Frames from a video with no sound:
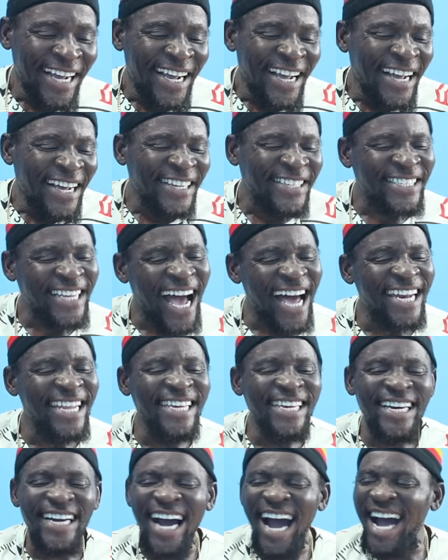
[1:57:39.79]
Yeah.
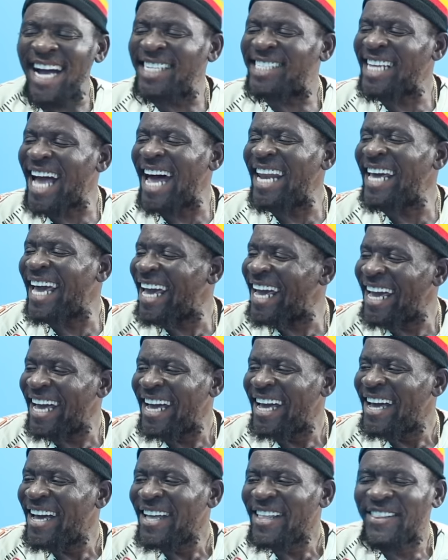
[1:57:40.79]
Sunny can sunny.
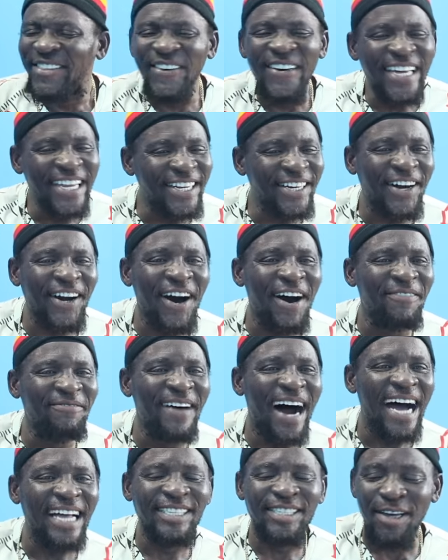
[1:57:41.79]
Twin
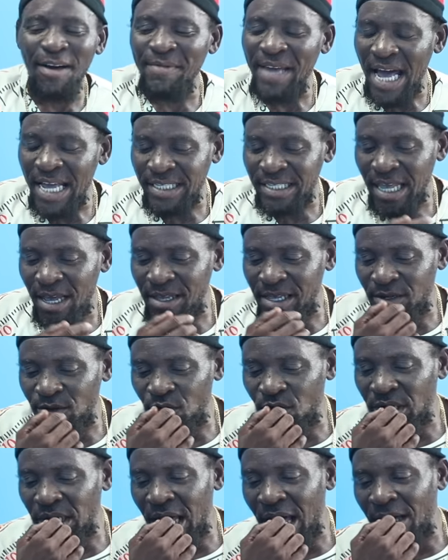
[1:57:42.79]
government, I mean, I say, you
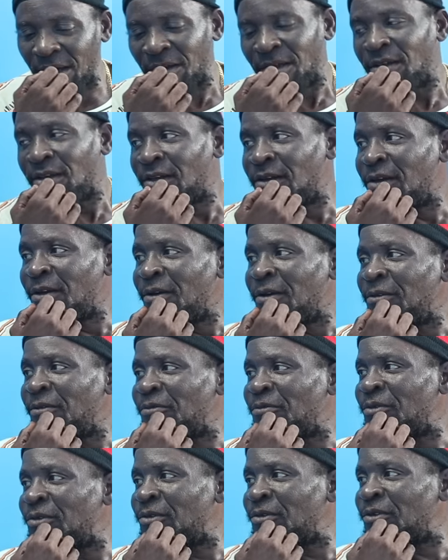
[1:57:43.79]
know. You're sure about, you're
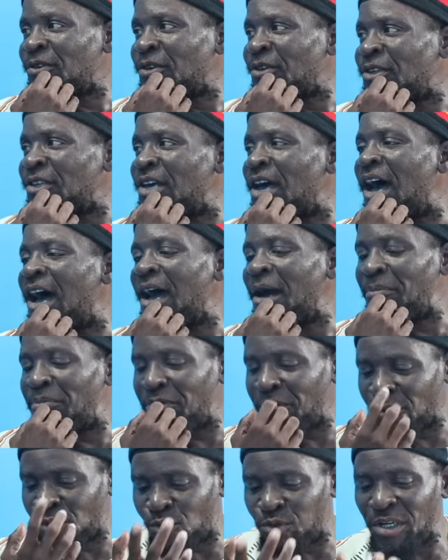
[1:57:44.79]
sure Yeah,
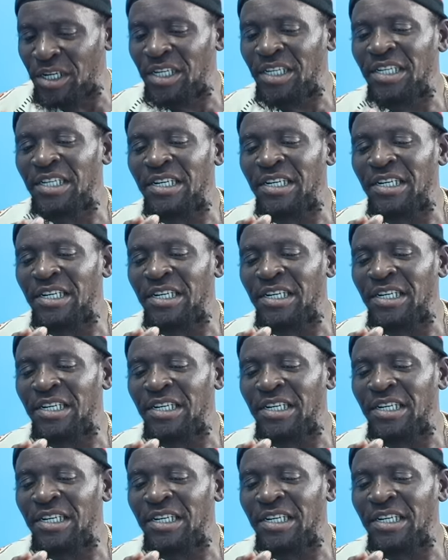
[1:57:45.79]
between the